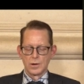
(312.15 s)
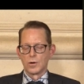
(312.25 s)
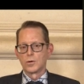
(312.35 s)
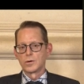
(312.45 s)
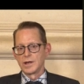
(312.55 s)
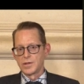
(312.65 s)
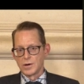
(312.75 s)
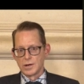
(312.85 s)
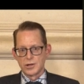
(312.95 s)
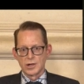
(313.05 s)
or
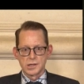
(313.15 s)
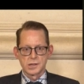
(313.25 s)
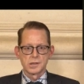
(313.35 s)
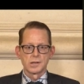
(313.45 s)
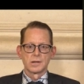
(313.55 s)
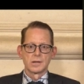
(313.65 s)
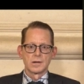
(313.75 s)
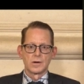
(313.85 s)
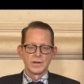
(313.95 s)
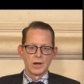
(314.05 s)
ethologists
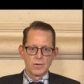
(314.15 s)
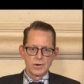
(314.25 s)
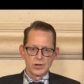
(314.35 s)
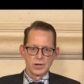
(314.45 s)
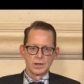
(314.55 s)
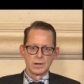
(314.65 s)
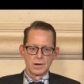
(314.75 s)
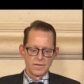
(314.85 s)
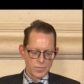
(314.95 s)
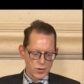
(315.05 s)
on the origin
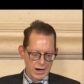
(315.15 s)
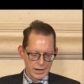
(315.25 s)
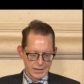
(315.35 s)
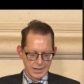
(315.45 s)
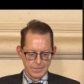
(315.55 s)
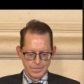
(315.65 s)
of morality.